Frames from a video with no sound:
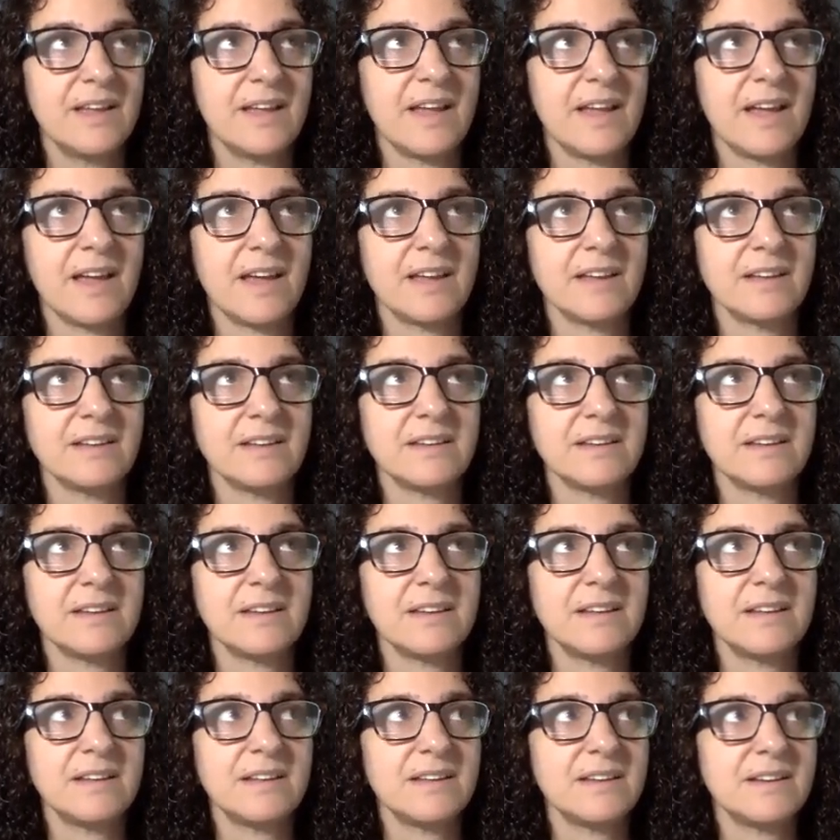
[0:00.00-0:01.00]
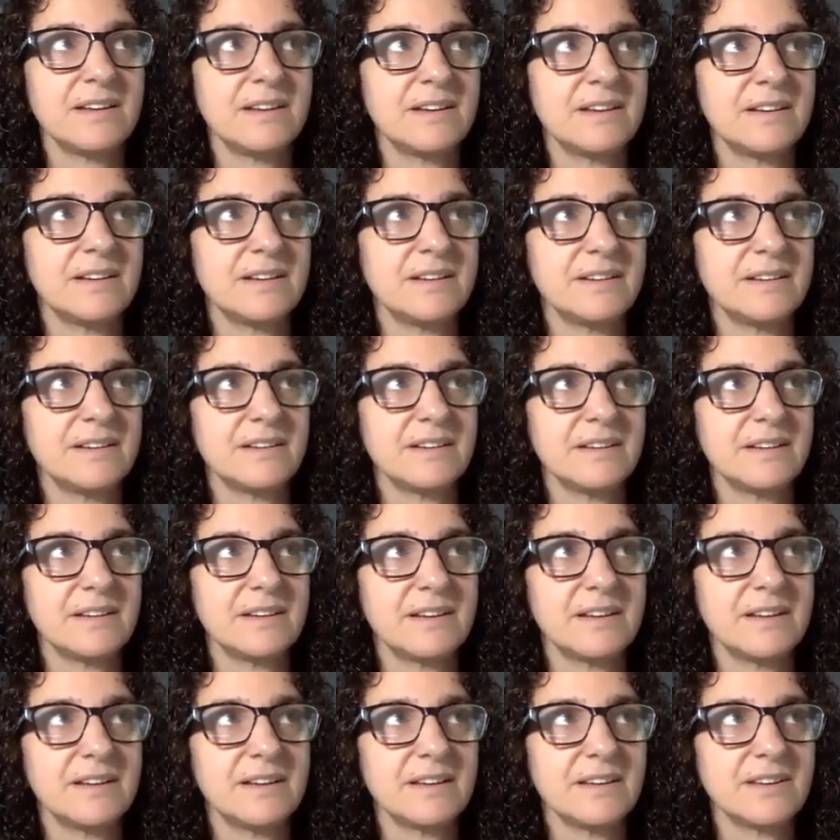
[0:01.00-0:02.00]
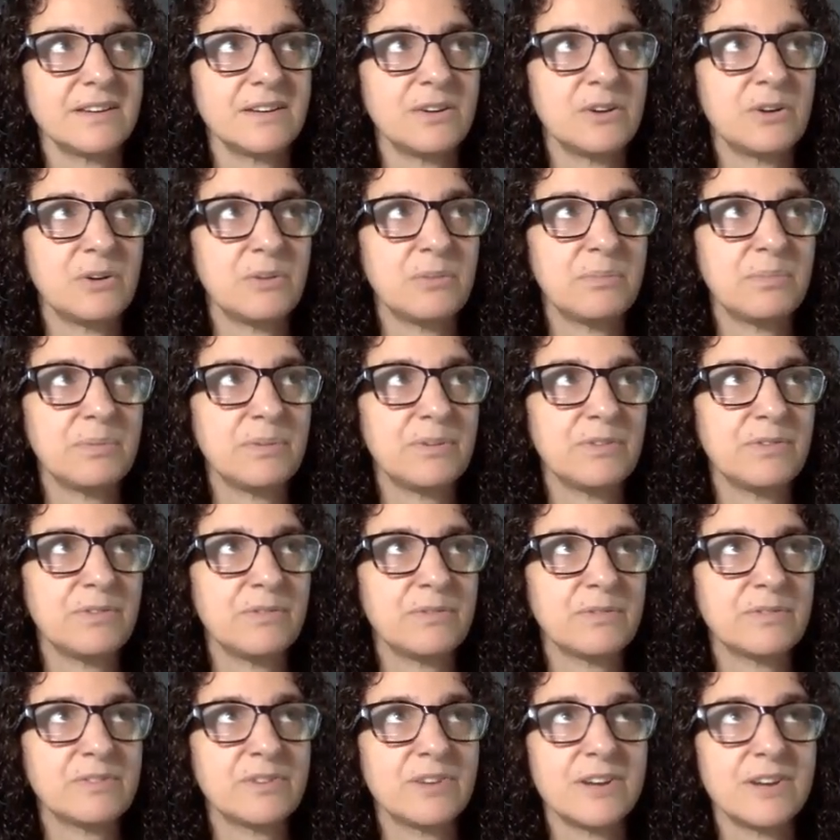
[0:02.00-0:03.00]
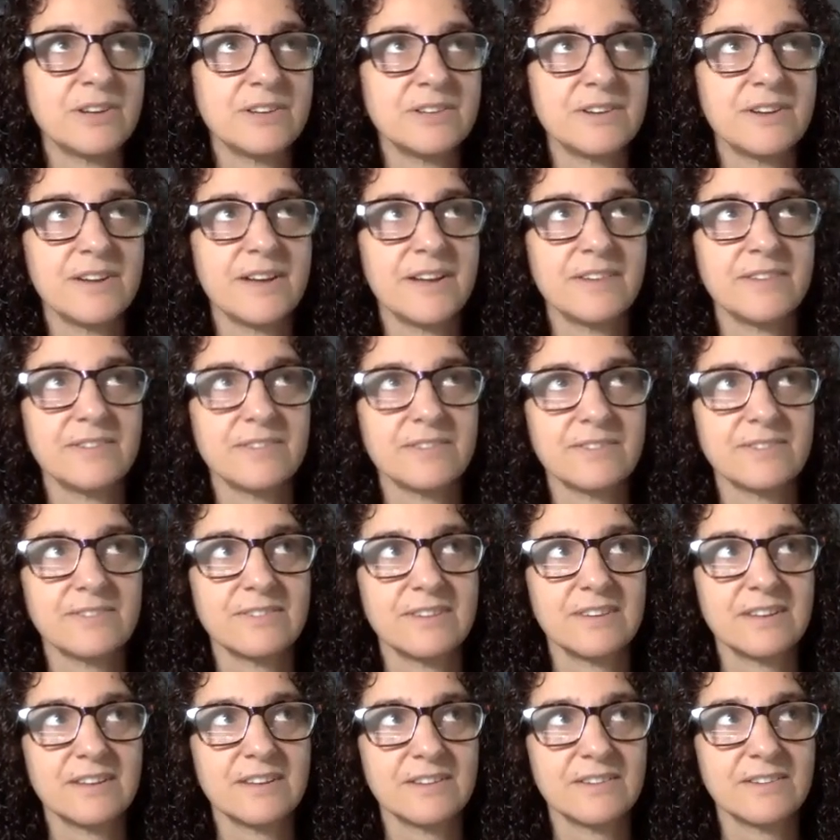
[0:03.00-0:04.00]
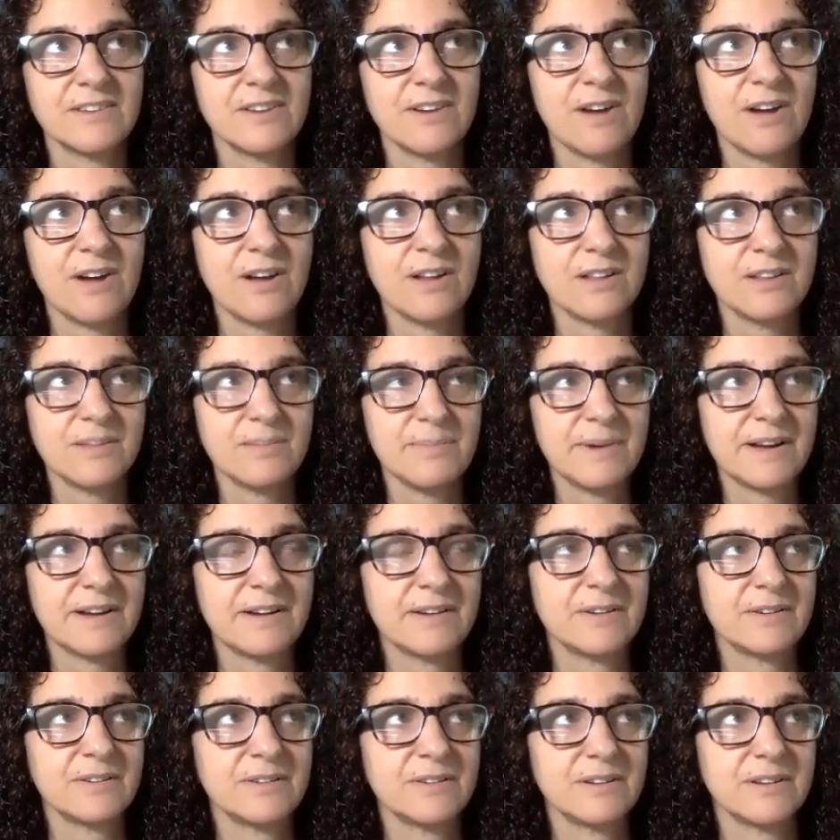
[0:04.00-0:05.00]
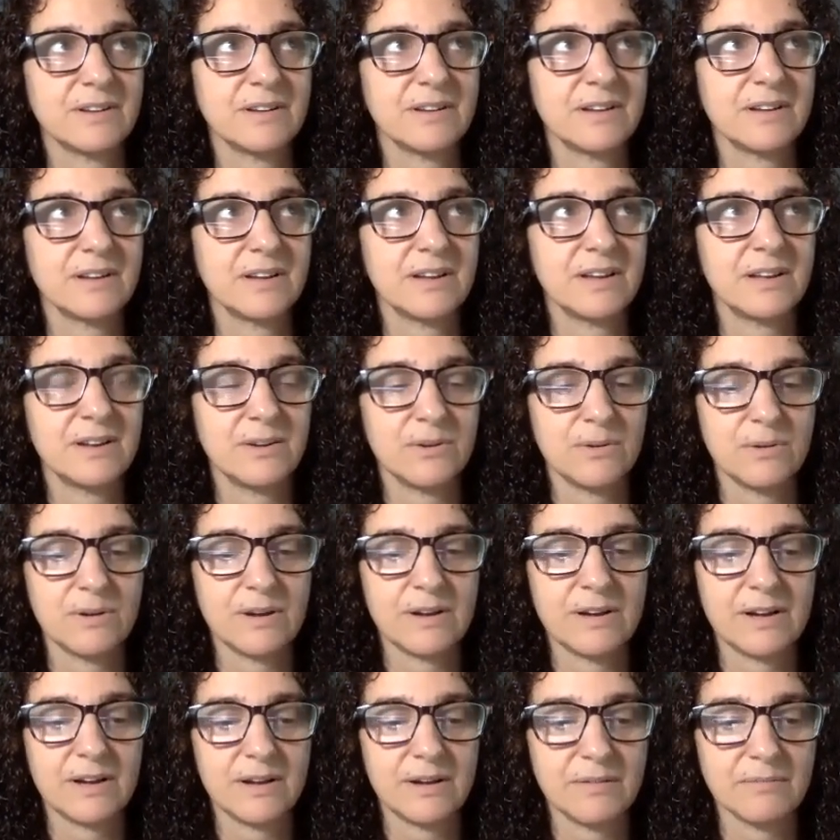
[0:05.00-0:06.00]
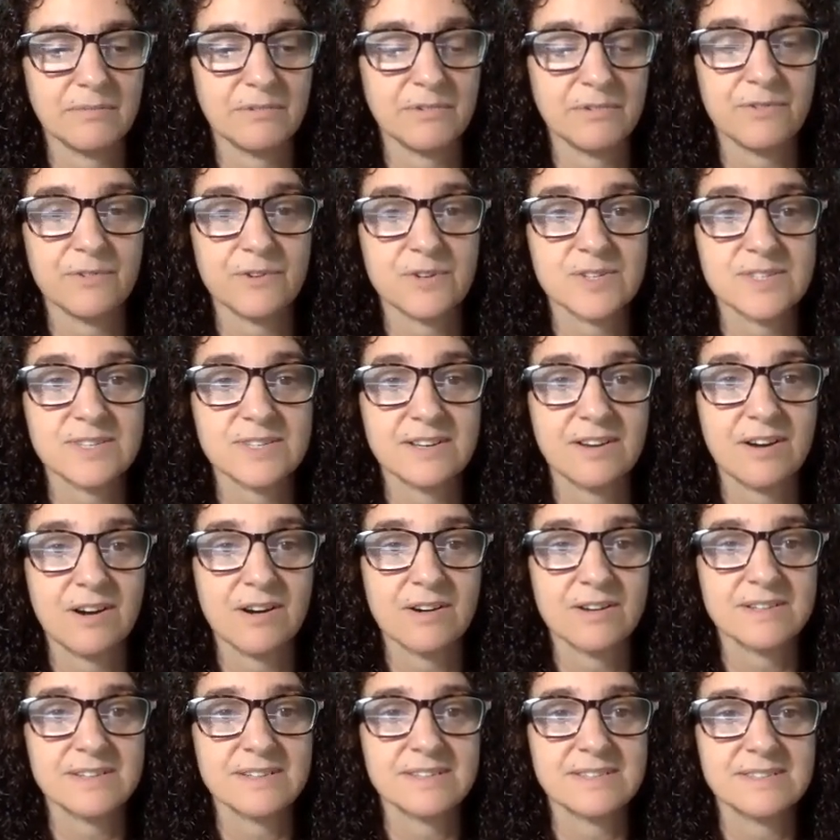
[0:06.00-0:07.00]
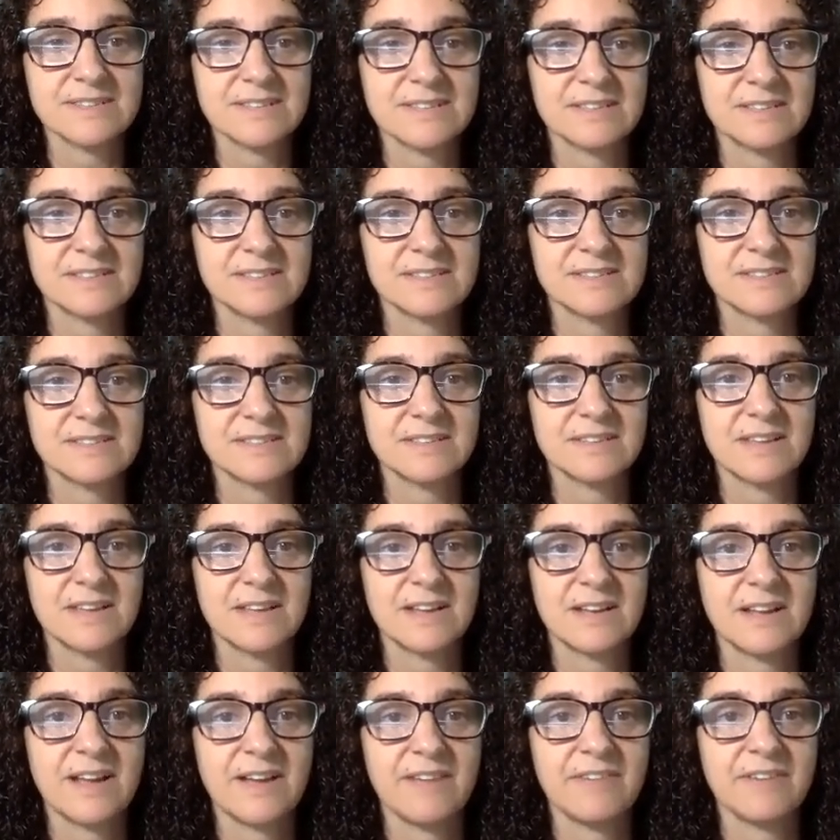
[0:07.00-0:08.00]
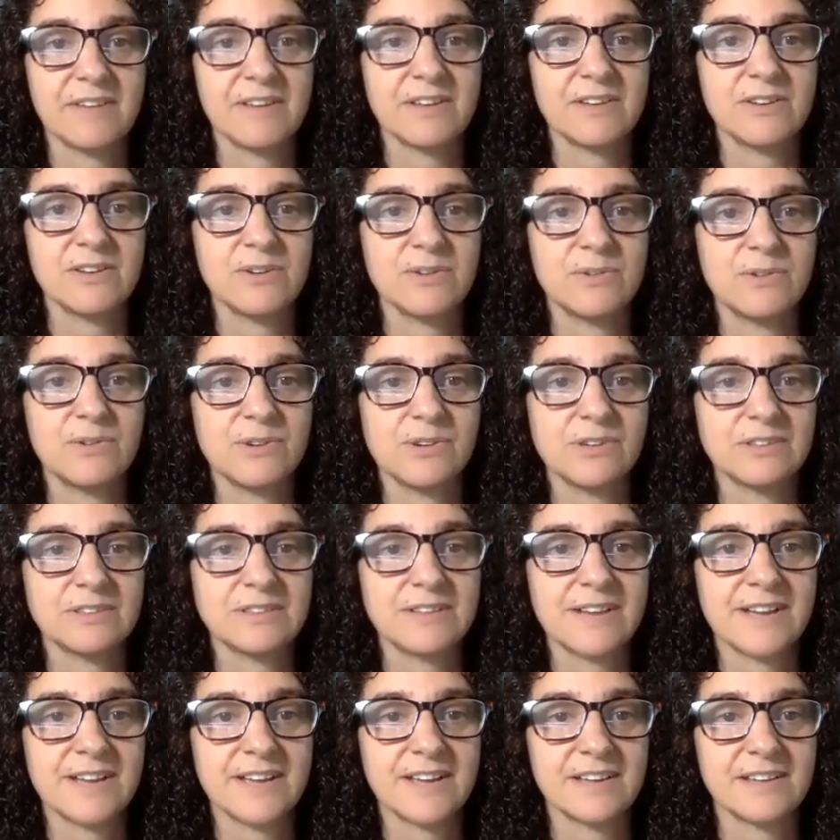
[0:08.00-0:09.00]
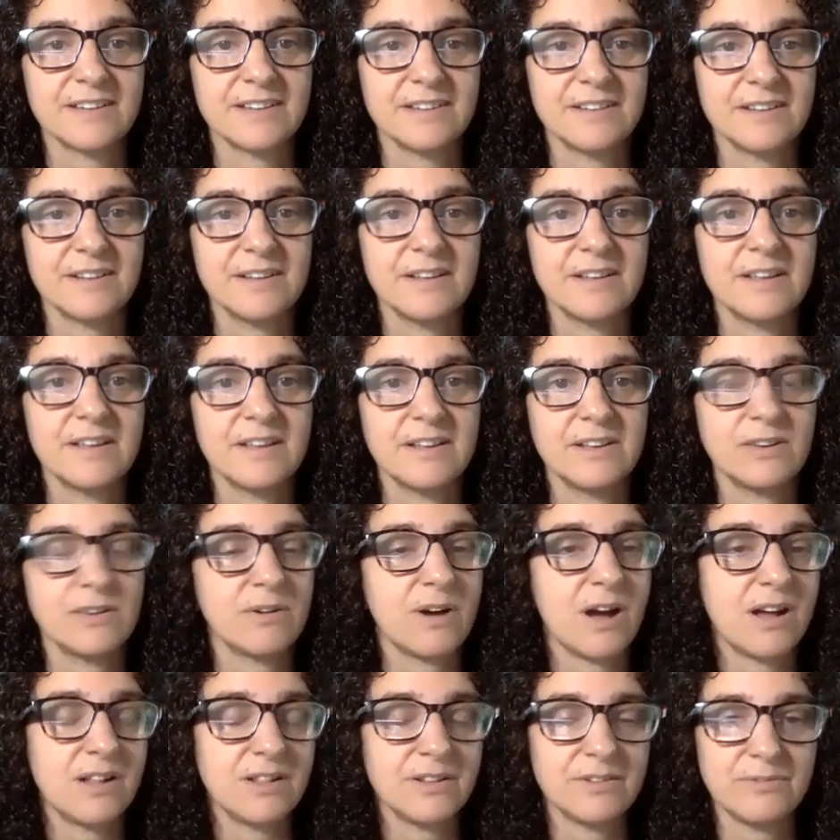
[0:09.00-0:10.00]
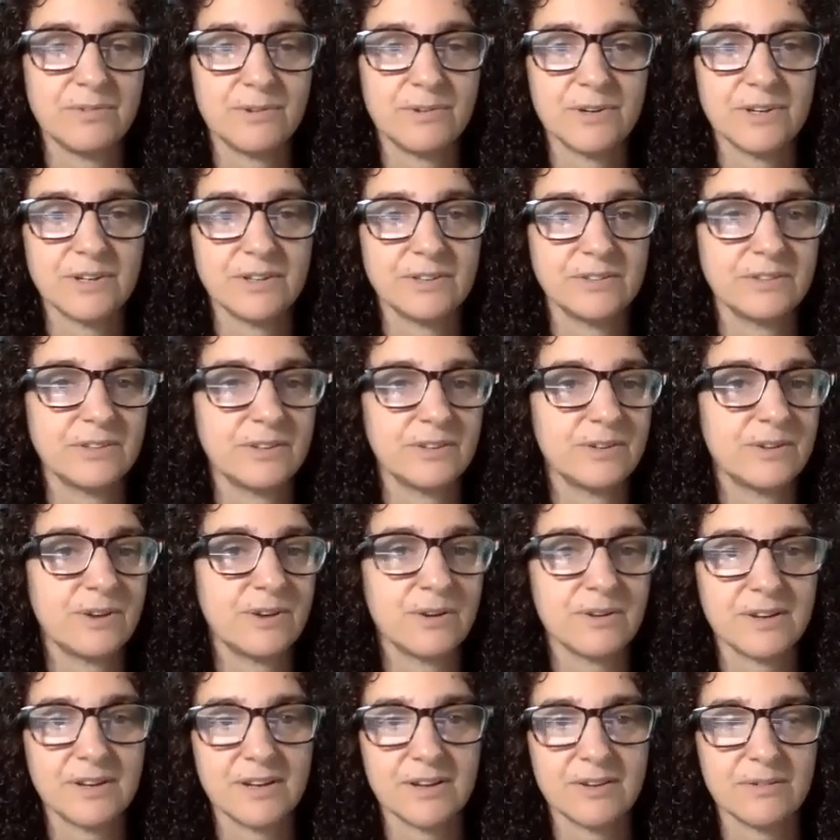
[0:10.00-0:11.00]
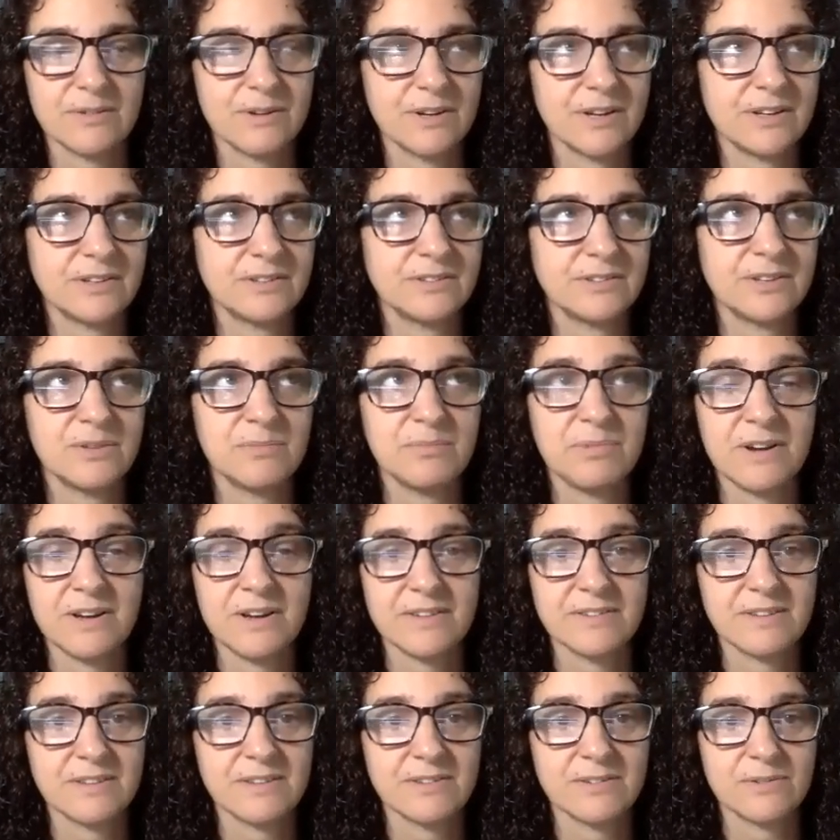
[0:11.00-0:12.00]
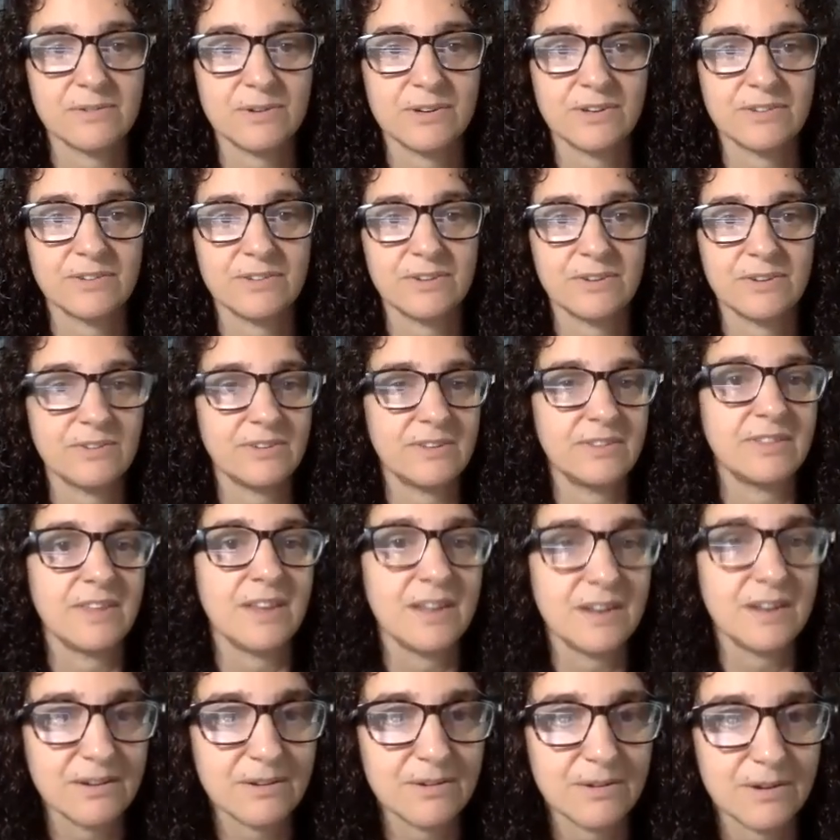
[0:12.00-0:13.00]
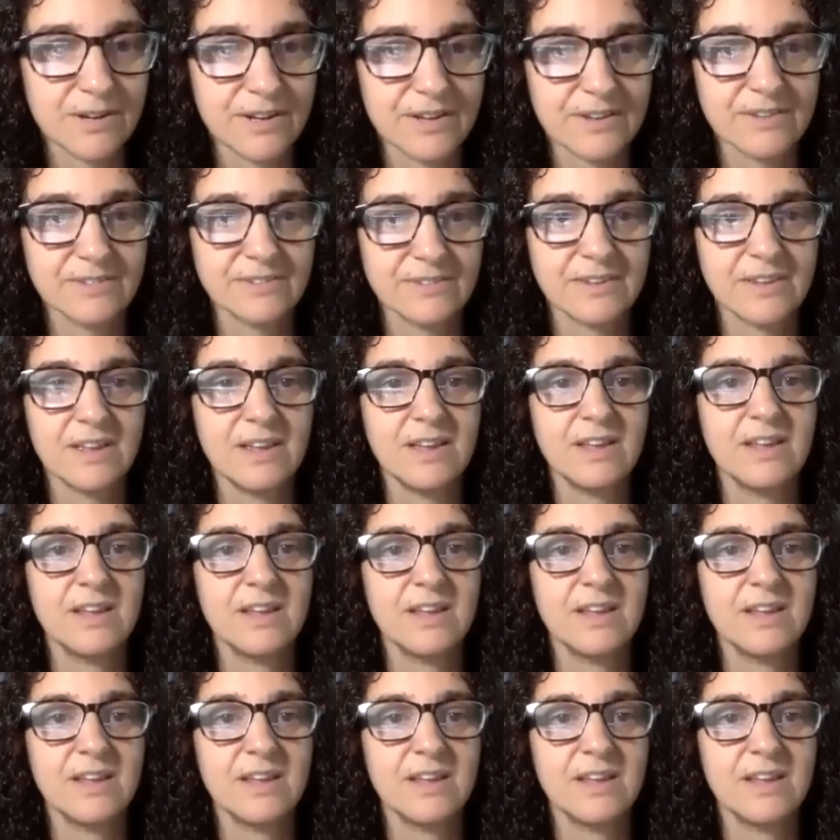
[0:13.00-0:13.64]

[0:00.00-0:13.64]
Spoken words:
And in the, Dr. Esselstyn is all about reversing heart disease and having a no oil diet. No olive oil, no coconut oil, no processed oils, no synthetic oils.